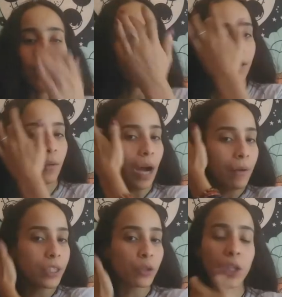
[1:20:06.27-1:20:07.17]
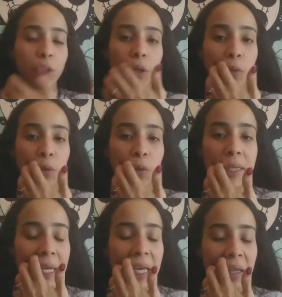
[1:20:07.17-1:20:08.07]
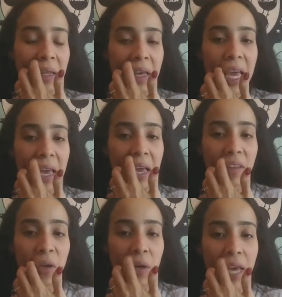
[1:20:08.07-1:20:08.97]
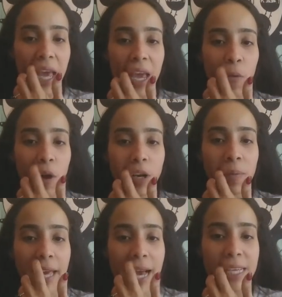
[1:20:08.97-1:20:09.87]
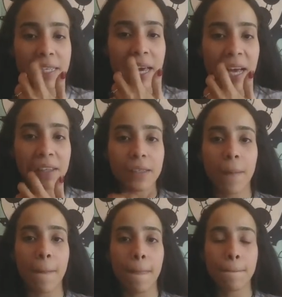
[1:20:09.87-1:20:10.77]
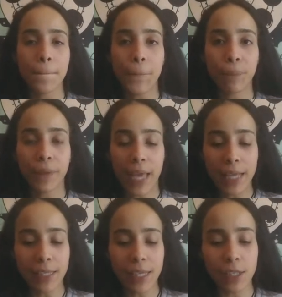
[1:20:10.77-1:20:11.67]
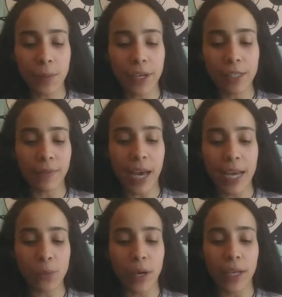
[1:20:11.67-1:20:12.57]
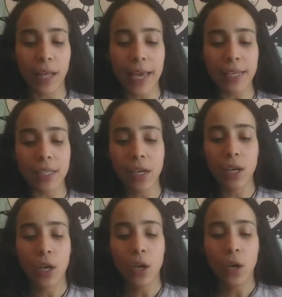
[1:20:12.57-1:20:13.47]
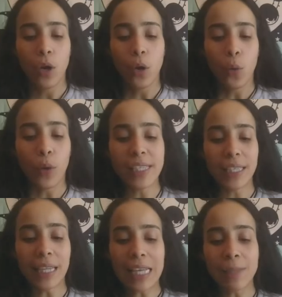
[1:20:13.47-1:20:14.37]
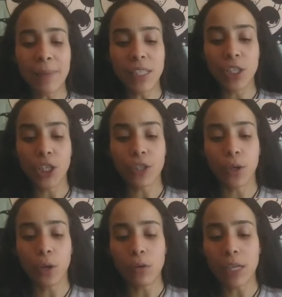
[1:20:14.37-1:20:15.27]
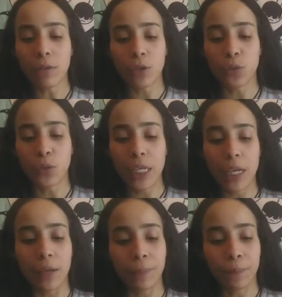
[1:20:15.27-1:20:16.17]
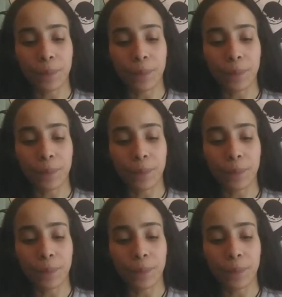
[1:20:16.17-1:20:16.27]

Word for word: Wow, it's 333 in the UK. Welcome, Kaz. Ancestor spirits of the highest white light. What is the last message here to close out this reading?